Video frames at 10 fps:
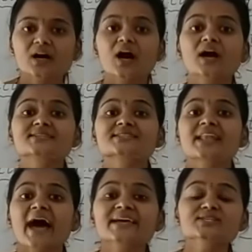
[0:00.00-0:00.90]
a
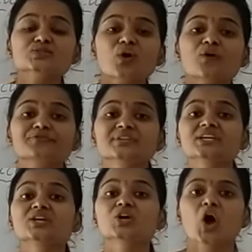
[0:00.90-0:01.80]
slice of
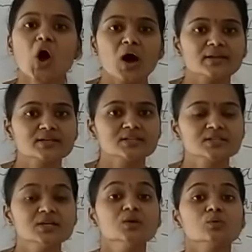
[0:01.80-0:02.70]
the cork.
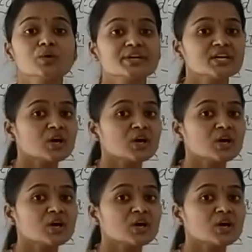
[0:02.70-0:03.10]
What he